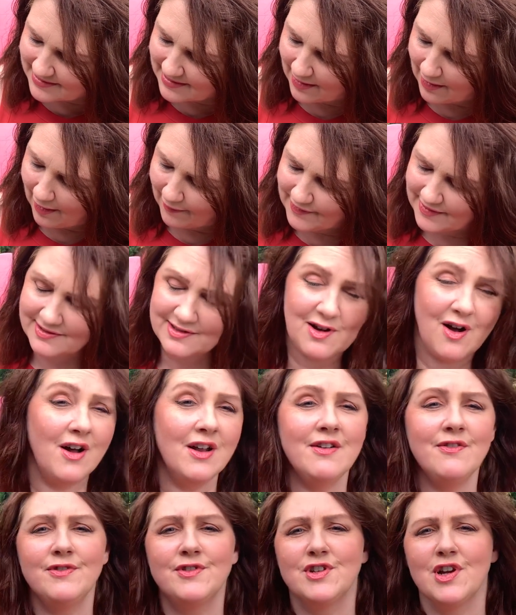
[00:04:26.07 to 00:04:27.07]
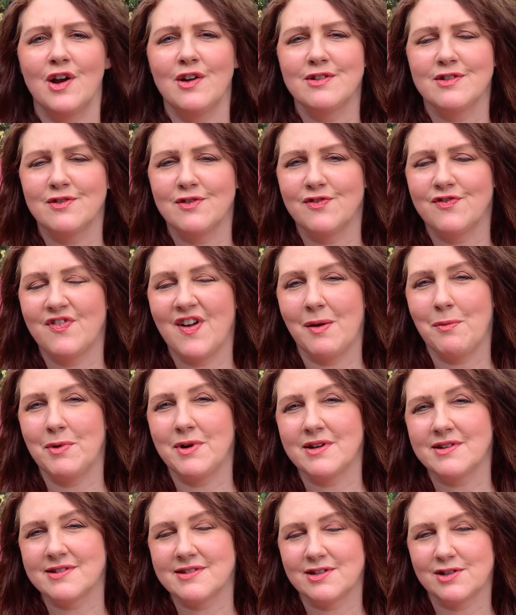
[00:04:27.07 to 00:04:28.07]
So I've just kind of chosen
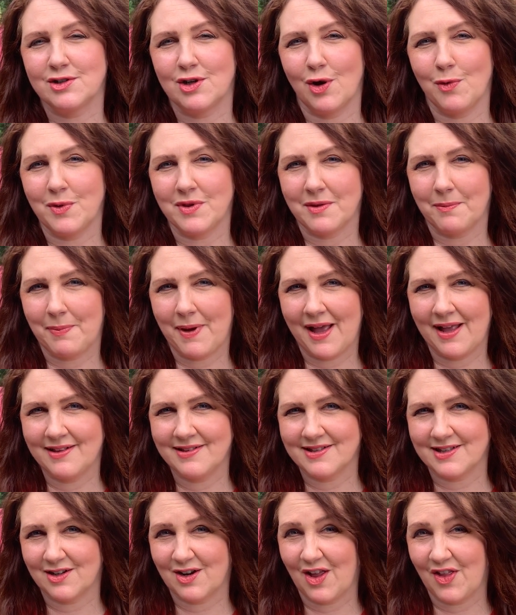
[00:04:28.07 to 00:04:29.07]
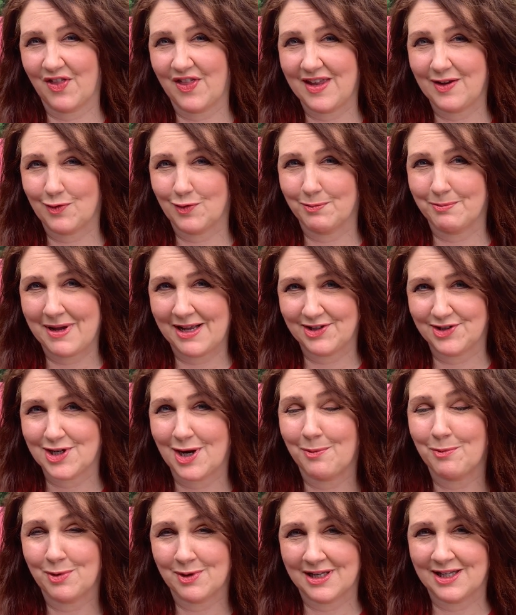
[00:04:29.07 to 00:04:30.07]
fabrics to go with the patterns that I think will match
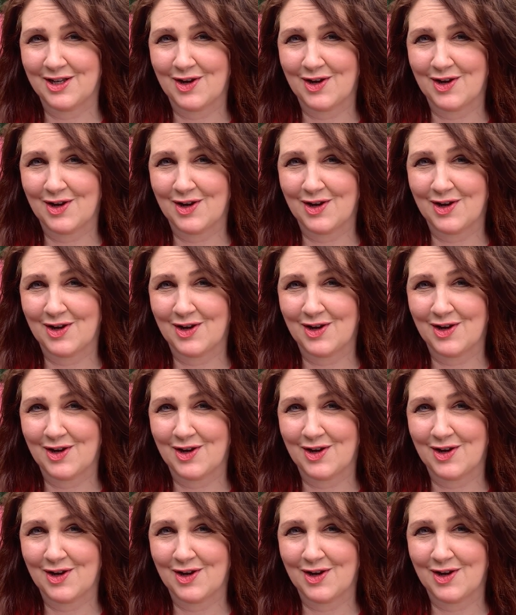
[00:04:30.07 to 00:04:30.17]
up really